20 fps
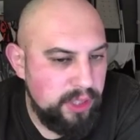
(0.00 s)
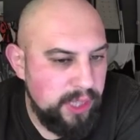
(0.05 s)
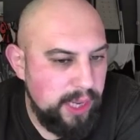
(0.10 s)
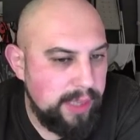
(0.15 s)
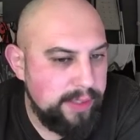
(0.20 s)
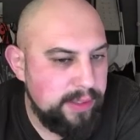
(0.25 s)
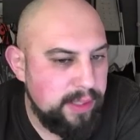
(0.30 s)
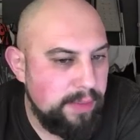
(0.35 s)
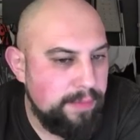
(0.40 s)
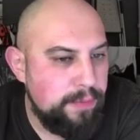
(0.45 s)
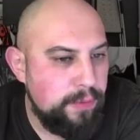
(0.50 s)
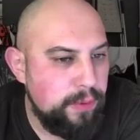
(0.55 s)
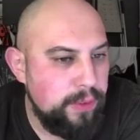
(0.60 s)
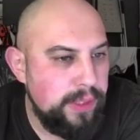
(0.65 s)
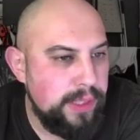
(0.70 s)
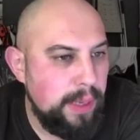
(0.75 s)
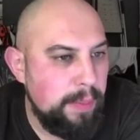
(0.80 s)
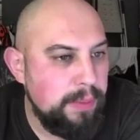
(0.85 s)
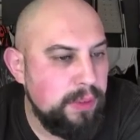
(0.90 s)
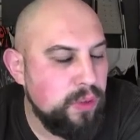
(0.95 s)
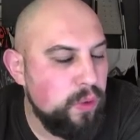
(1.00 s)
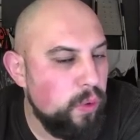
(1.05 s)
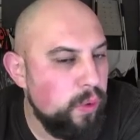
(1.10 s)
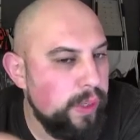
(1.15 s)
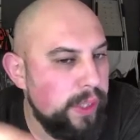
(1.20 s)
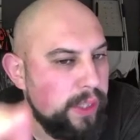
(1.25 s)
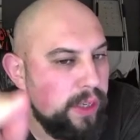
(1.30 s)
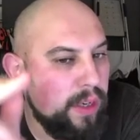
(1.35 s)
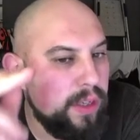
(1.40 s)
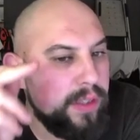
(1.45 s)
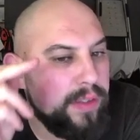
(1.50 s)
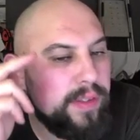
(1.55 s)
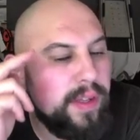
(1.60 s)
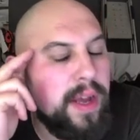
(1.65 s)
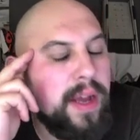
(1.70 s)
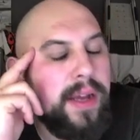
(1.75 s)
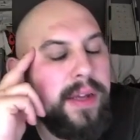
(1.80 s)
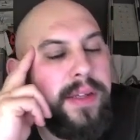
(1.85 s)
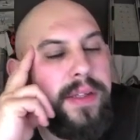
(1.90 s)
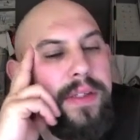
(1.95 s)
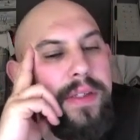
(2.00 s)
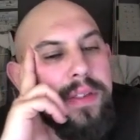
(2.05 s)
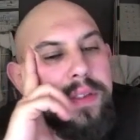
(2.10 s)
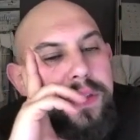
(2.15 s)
It has to have 40 damage or it can't attack.